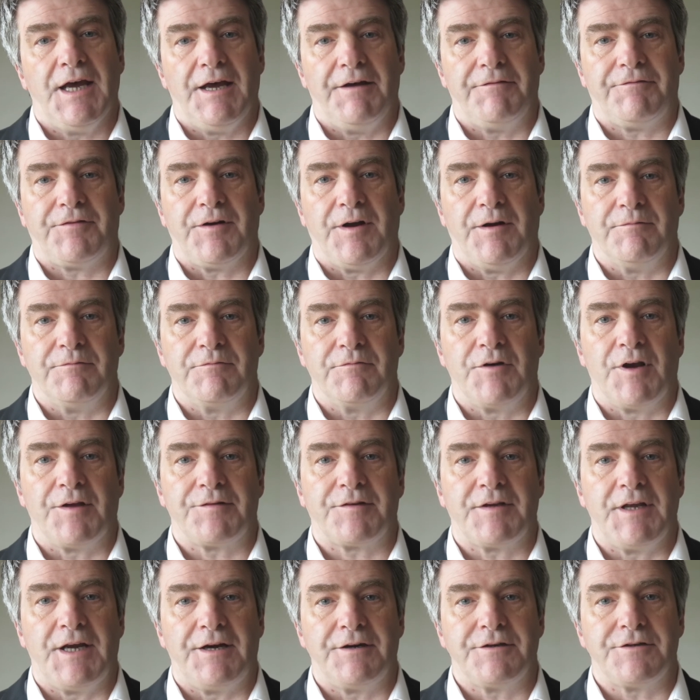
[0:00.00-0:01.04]
from
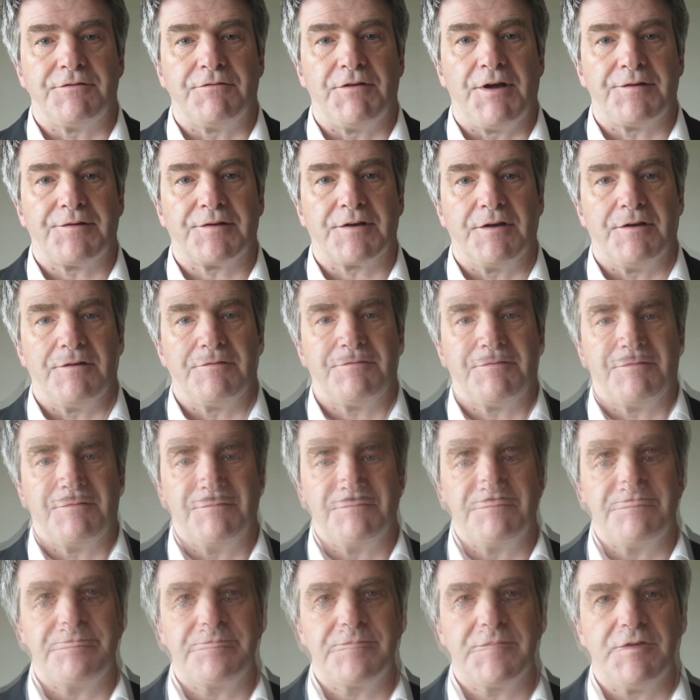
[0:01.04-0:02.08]
Rosslare to Roscoff.
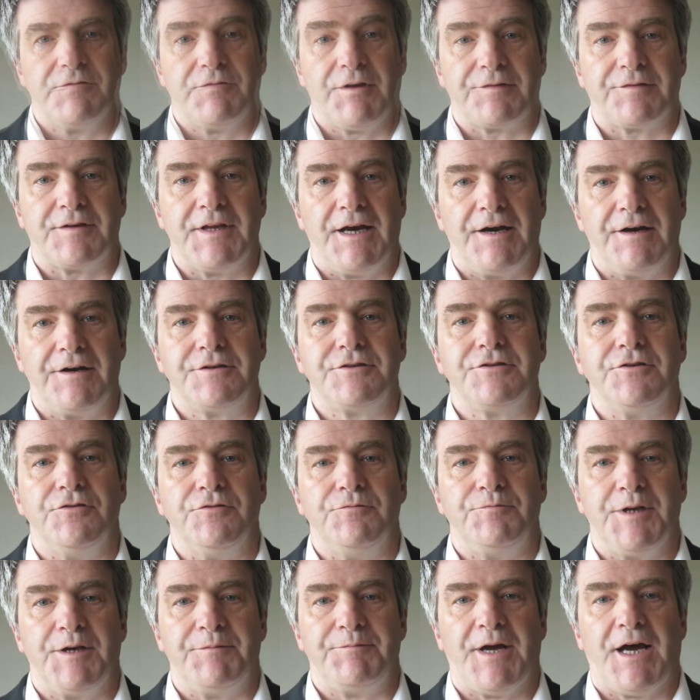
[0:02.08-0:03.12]
Rosslare to
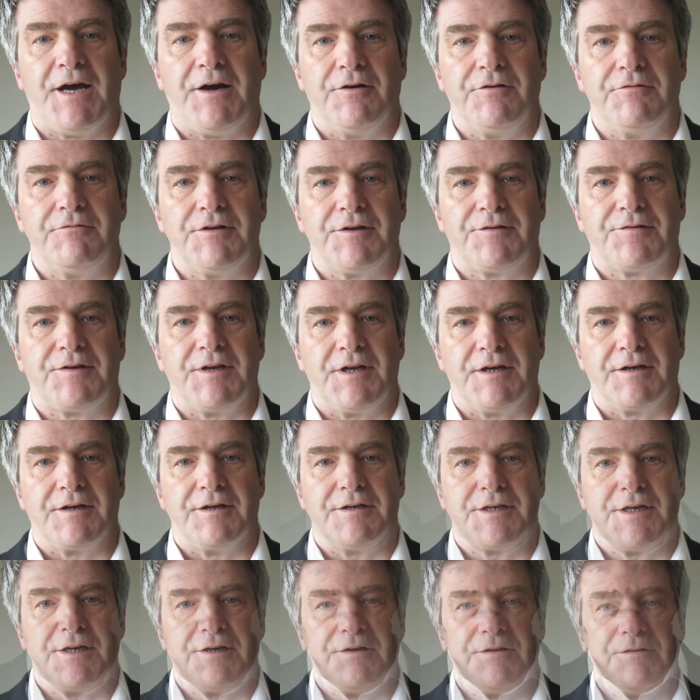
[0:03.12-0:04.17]
Bilbao will still
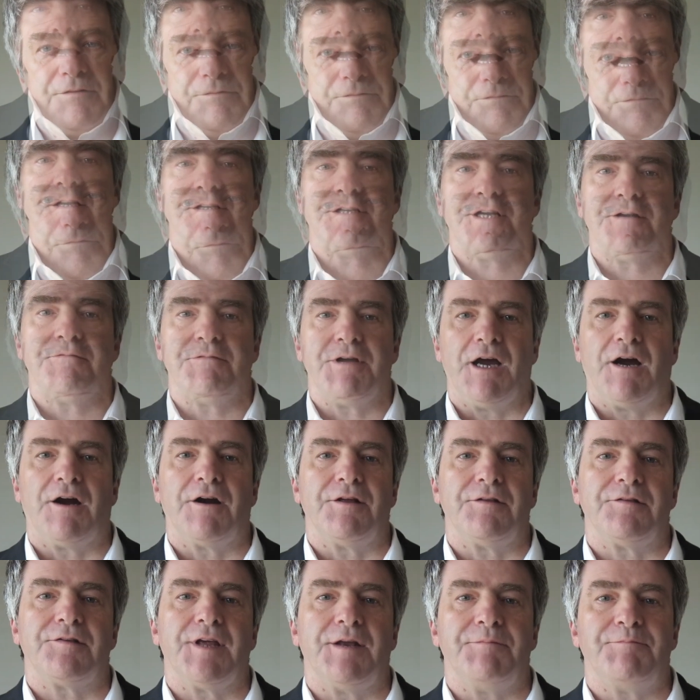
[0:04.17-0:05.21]
continue. And here we
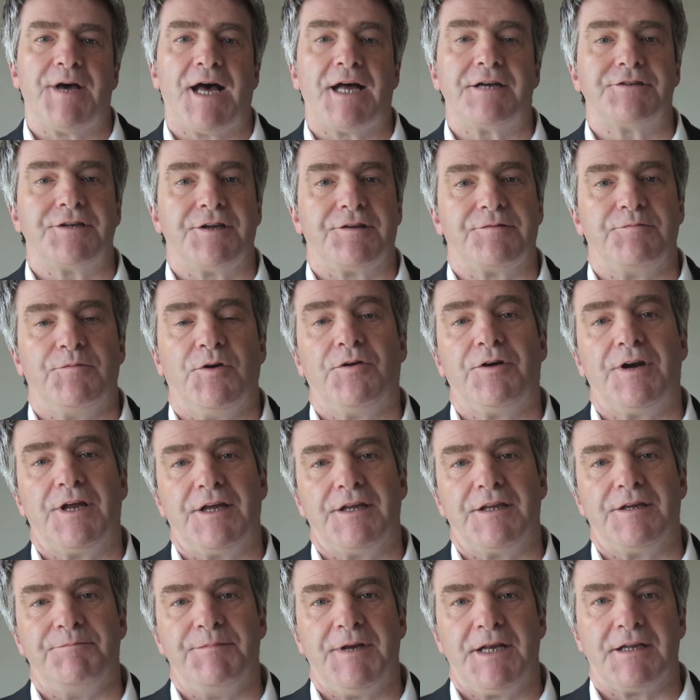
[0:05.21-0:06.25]
are on St. Patrick's
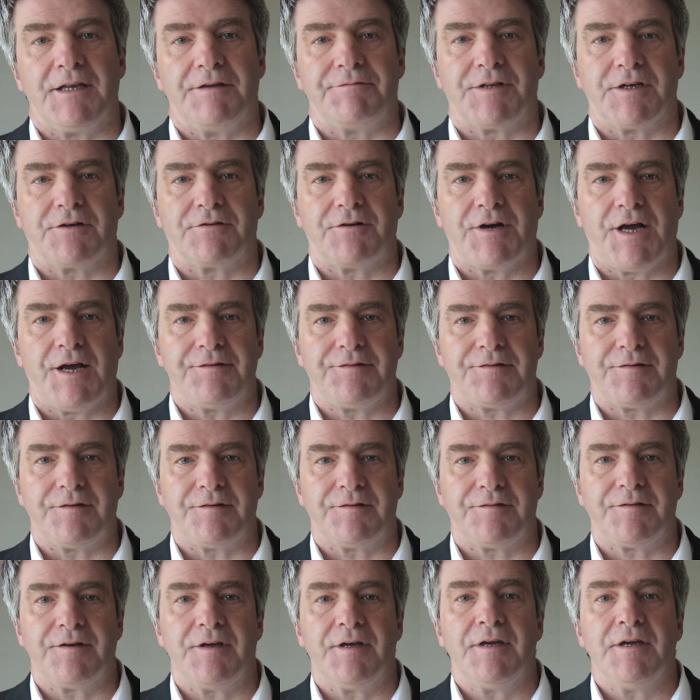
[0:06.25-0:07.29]
morning in the middle of the
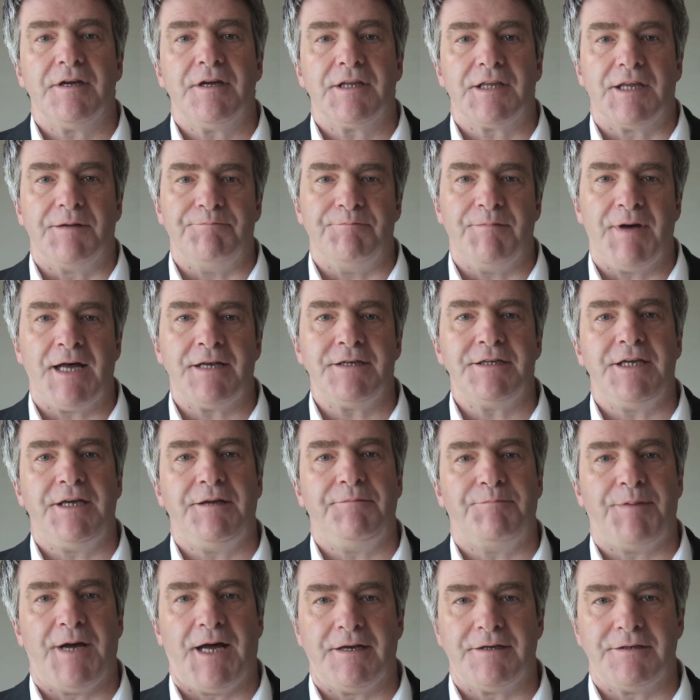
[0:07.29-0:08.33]
crisis. The
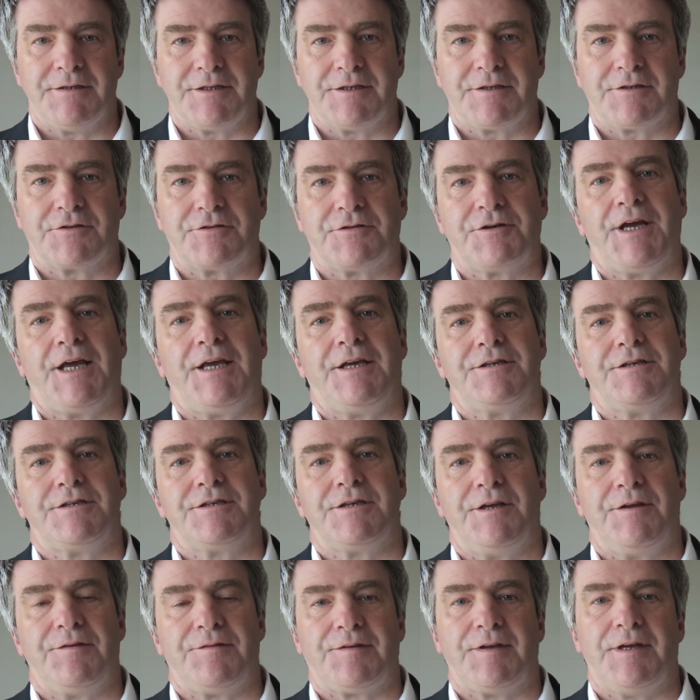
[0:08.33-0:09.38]
many-banded
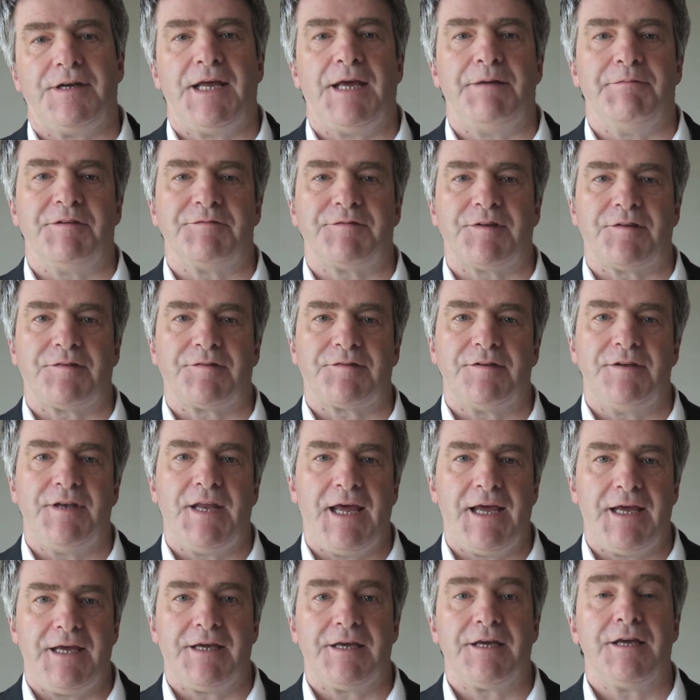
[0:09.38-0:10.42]
crate is the name of the
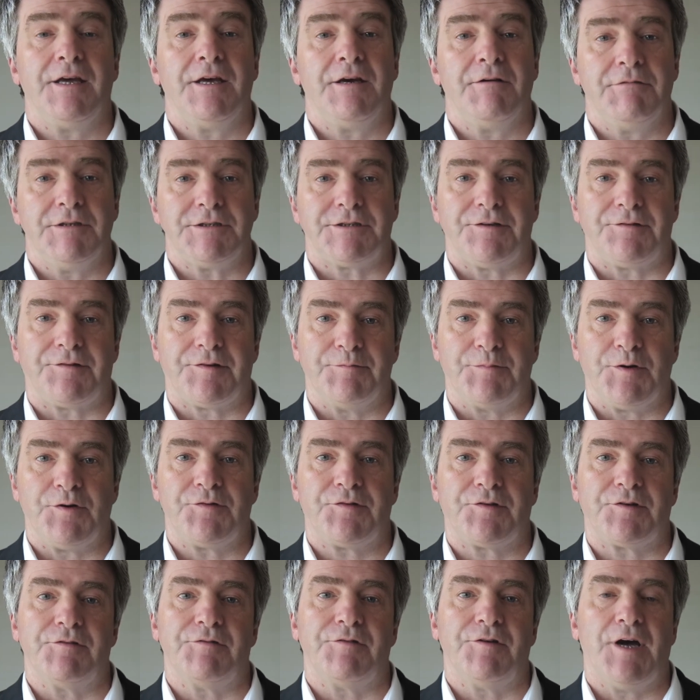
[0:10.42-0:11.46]
snake which is
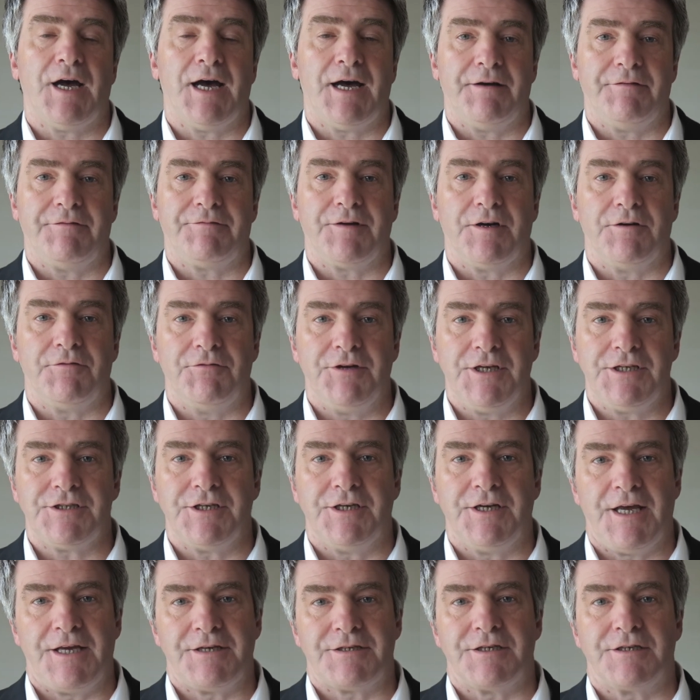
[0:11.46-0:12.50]
supposed to have
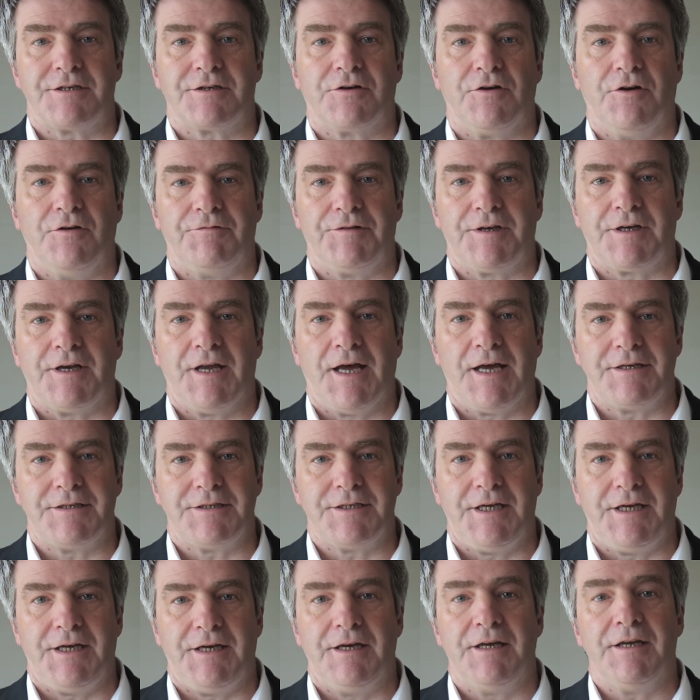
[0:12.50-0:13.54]
originated
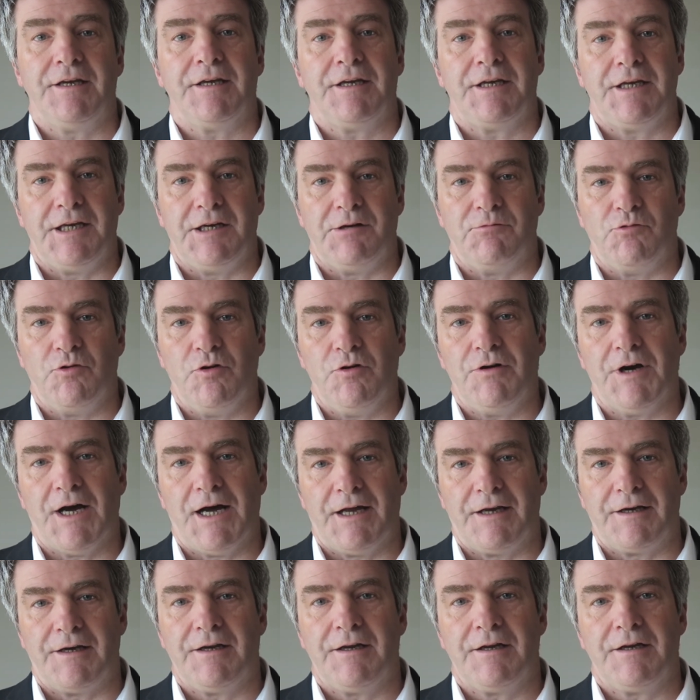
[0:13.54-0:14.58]
COVID-19 in
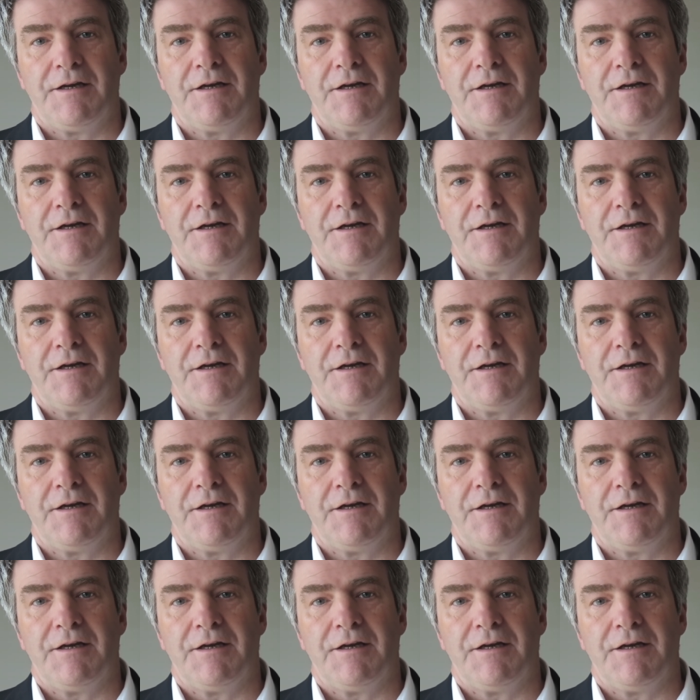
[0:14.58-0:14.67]
Wuhan